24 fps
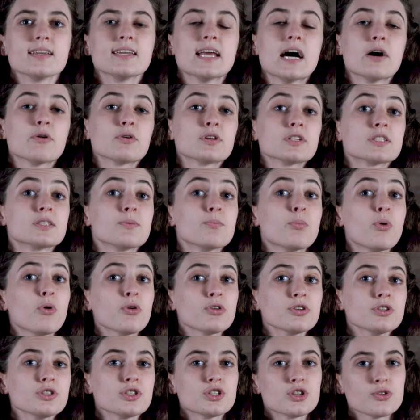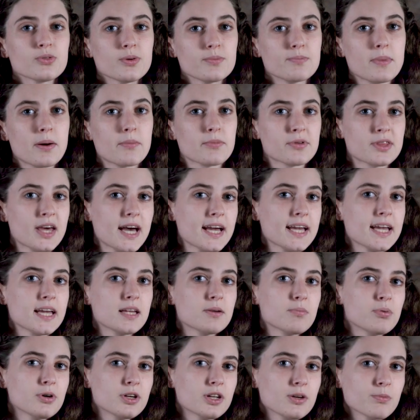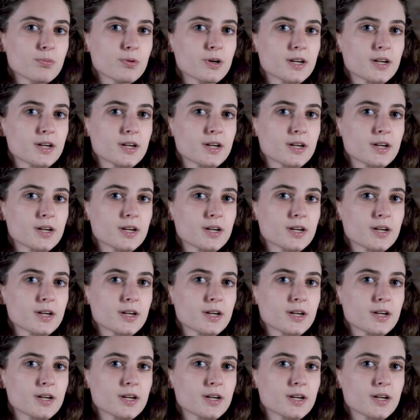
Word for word: Now it is important to remember that inputting